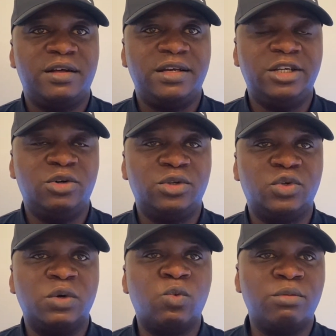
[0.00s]
you know,
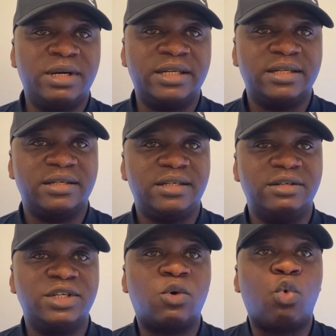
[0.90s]
to the woman
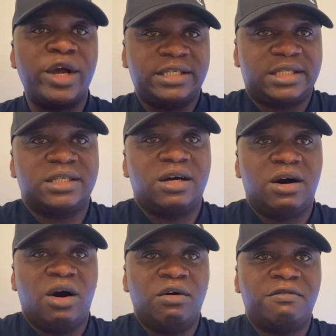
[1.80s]
in request
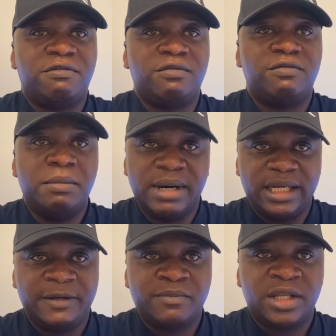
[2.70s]
of the
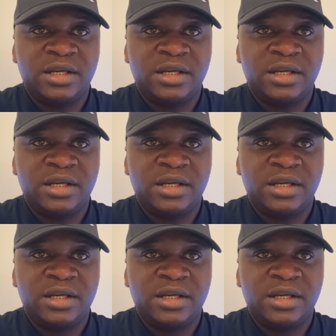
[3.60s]
money.